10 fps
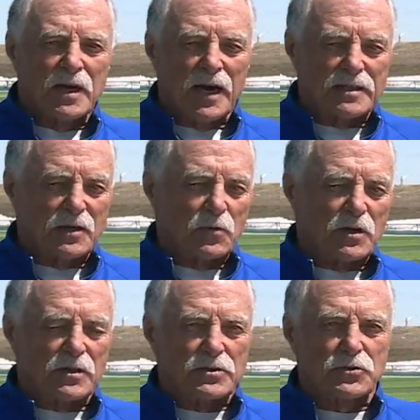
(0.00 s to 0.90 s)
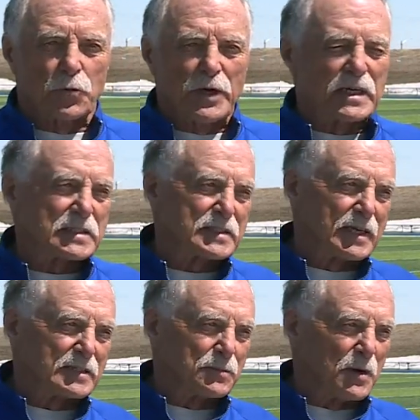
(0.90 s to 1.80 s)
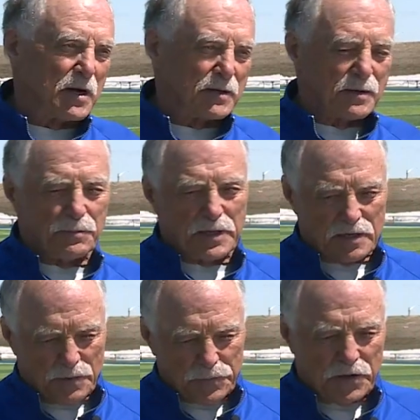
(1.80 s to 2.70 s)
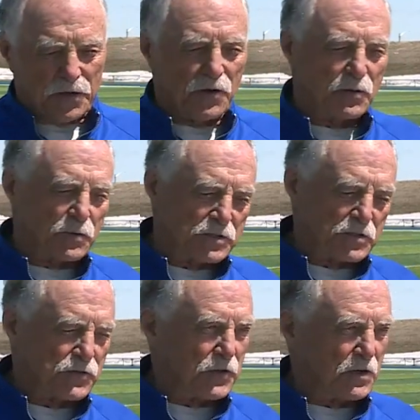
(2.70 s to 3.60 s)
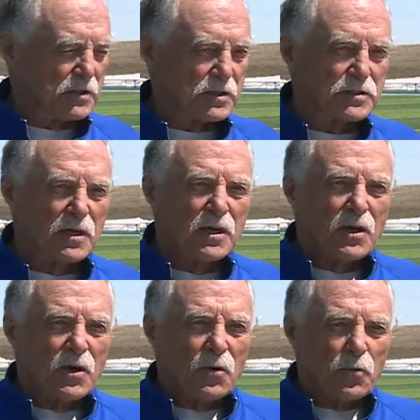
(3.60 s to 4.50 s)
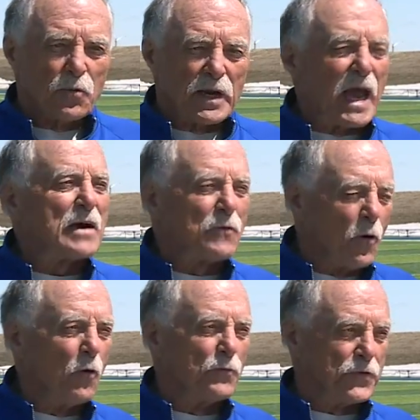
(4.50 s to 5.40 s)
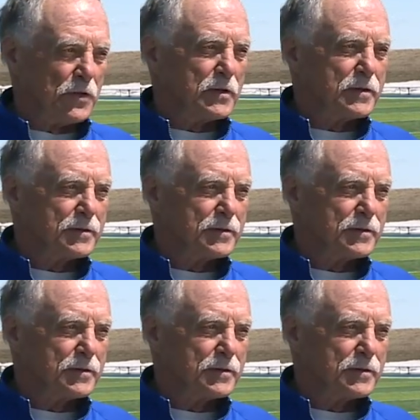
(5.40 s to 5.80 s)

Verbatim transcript: I think one of the sweetest things about being up here and with this field is we have a home field.